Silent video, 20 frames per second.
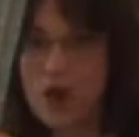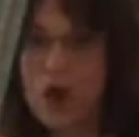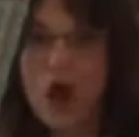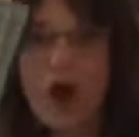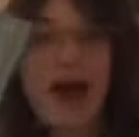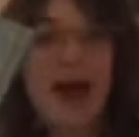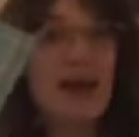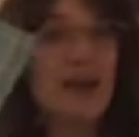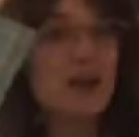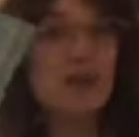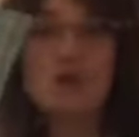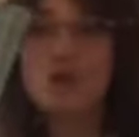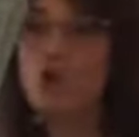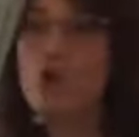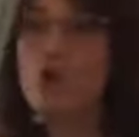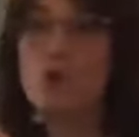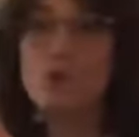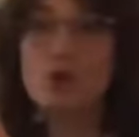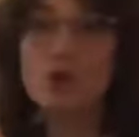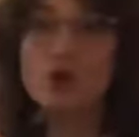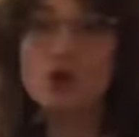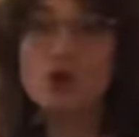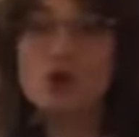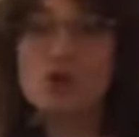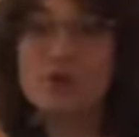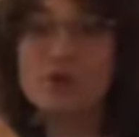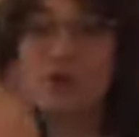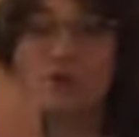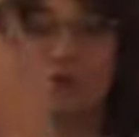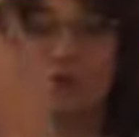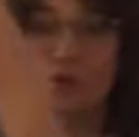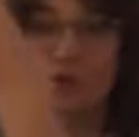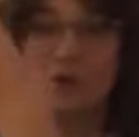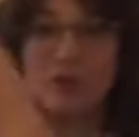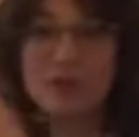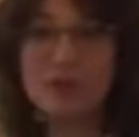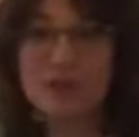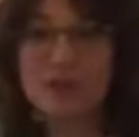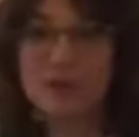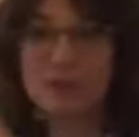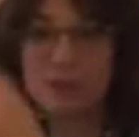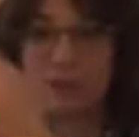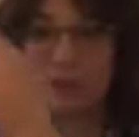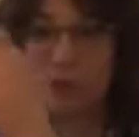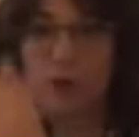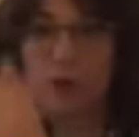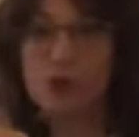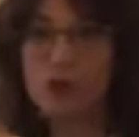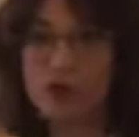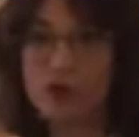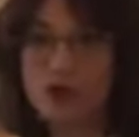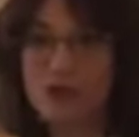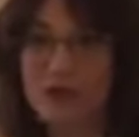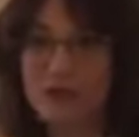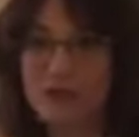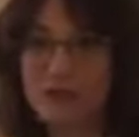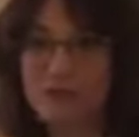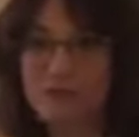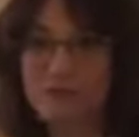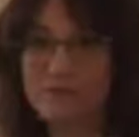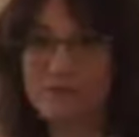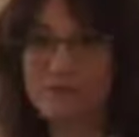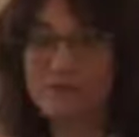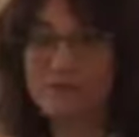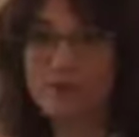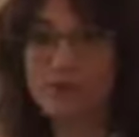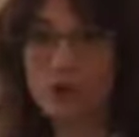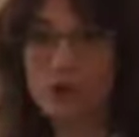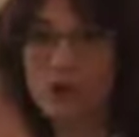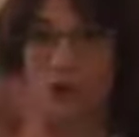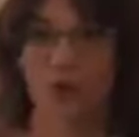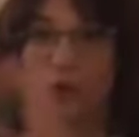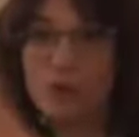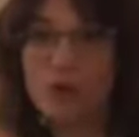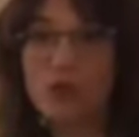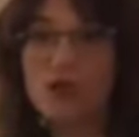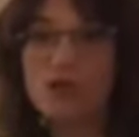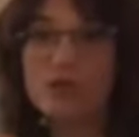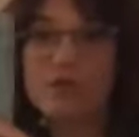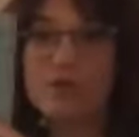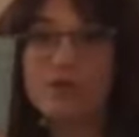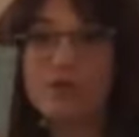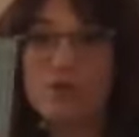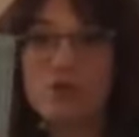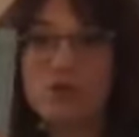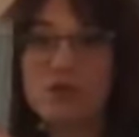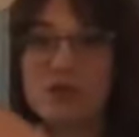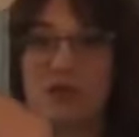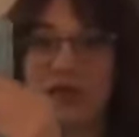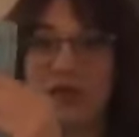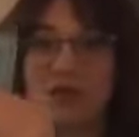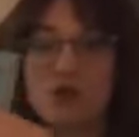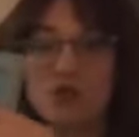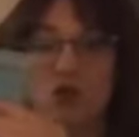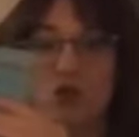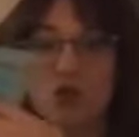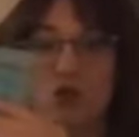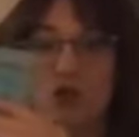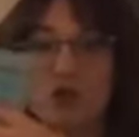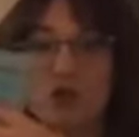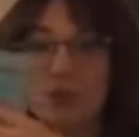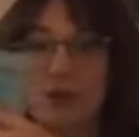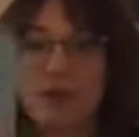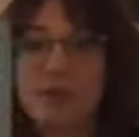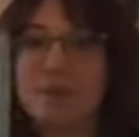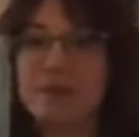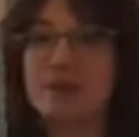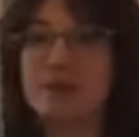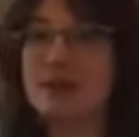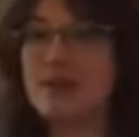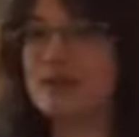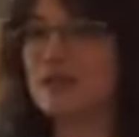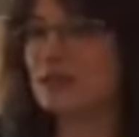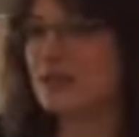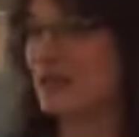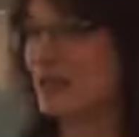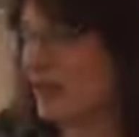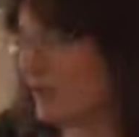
I don't want you to fold it portrait. Okay, I want you to fold it so that the paper is landscape.